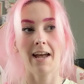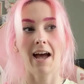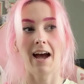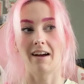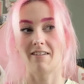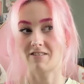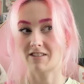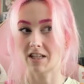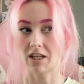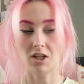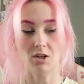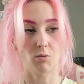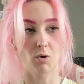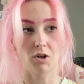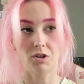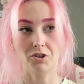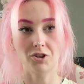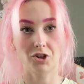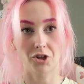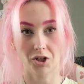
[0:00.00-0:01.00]
I've sent you
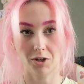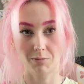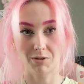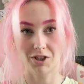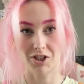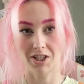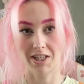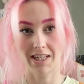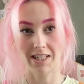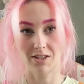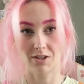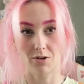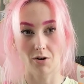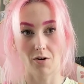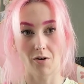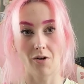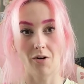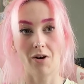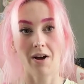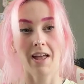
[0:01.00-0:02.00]
all the documents you need to
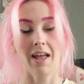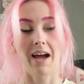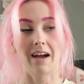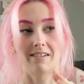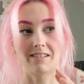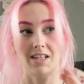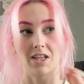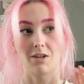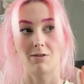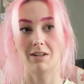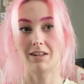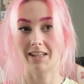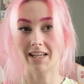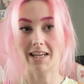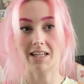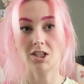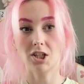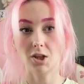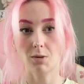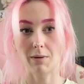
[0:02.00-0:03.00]
know. I've sent you a
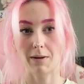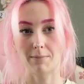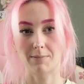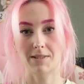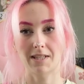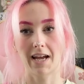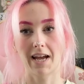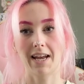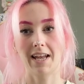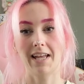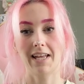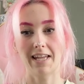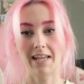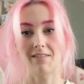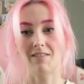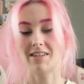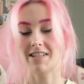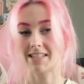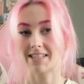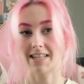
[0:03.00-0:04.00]
link to the website. It
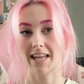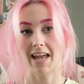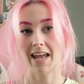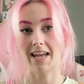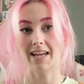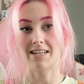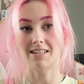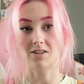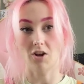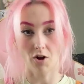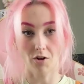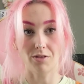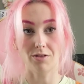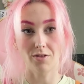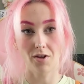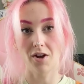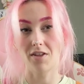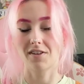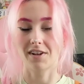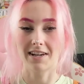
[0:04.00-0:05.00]
even says on
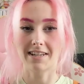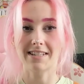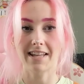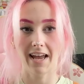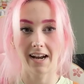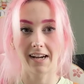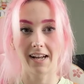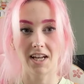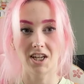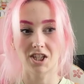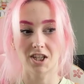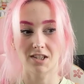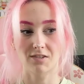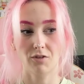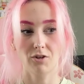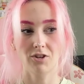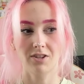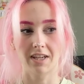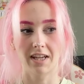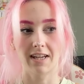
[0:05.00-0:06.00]
there that it's NHS
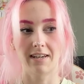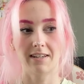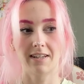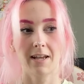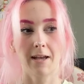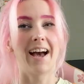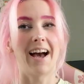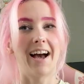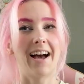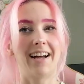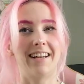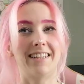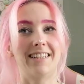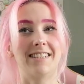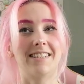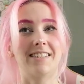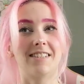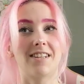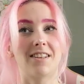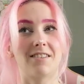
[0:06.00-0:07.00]
funded.
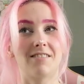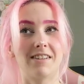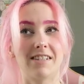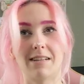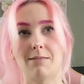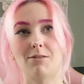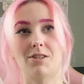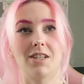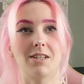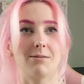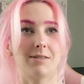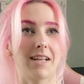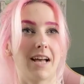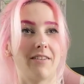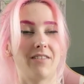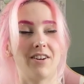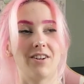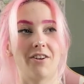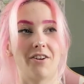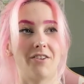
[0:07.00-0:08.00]
And the receptionist was
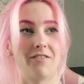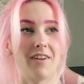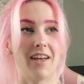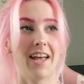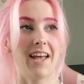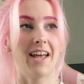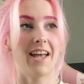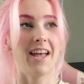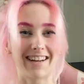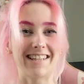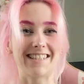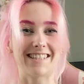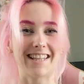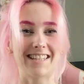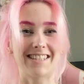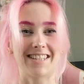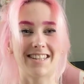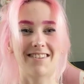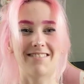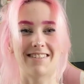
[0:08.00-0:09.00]
having none of it. I
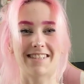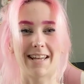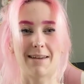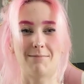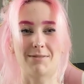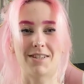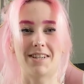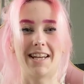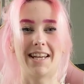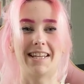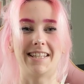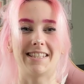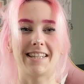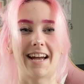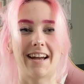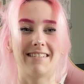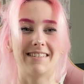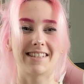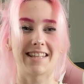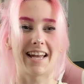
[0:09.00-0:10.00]
said to the receptionist,
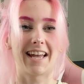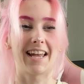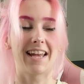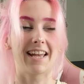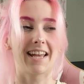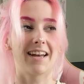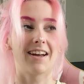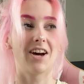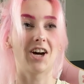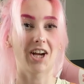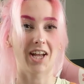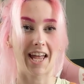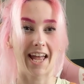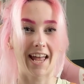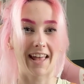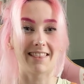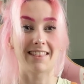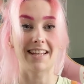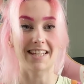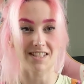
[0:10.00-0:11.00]
I was like,
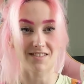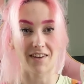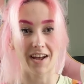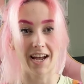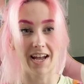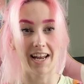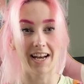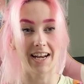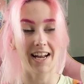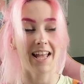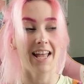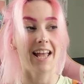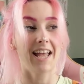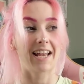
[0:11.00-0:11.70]
okay, that's fine.